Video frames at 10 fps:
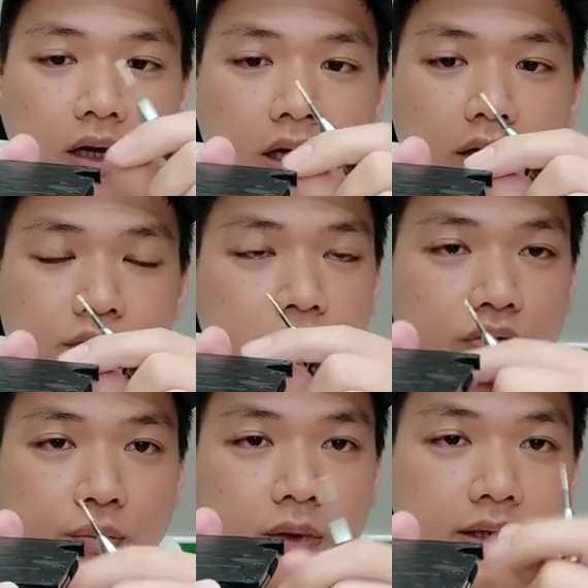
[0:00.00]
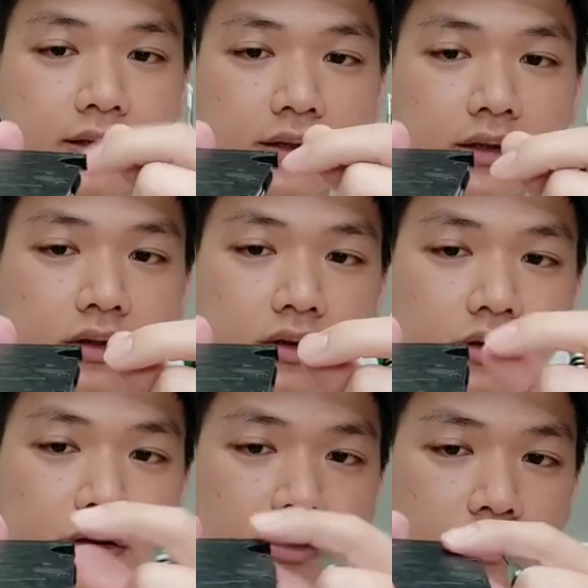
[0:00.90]
then you just replace the
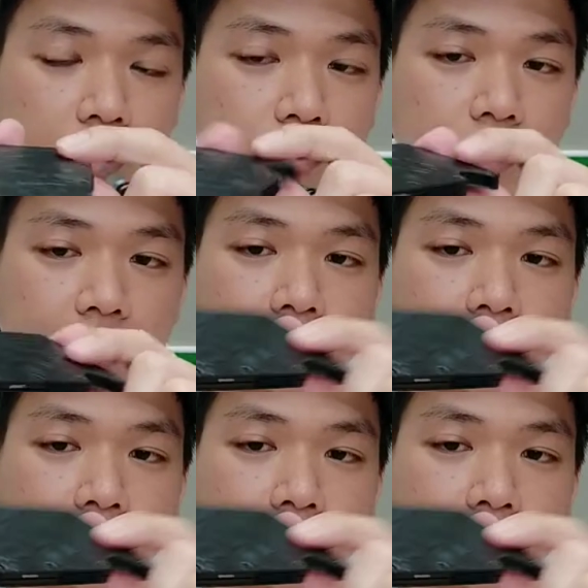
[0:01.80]
rubber band.